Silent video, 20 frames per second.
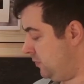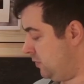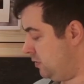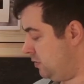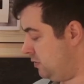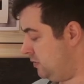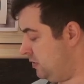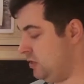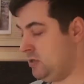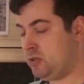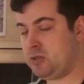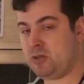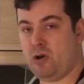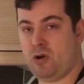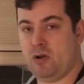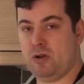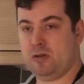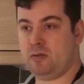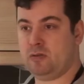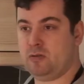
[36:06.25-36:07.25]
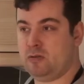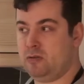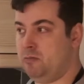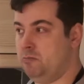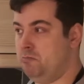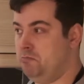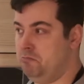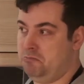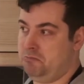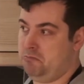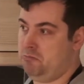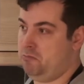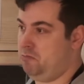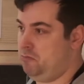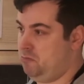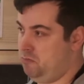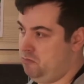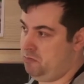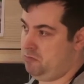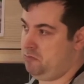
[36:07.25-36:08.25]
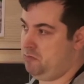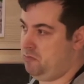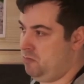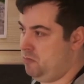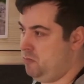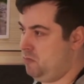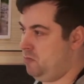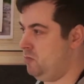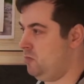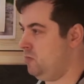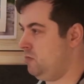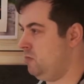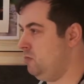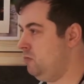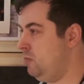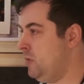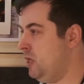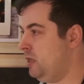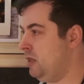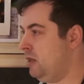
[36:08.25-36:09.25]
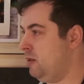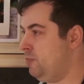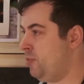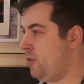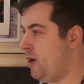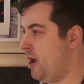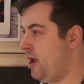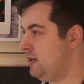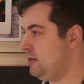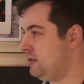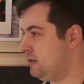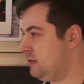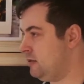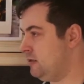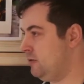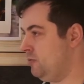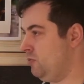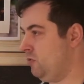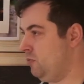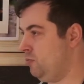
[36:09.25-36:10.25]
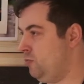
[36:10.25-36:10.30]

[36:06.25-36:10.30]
Sea salt, middle price,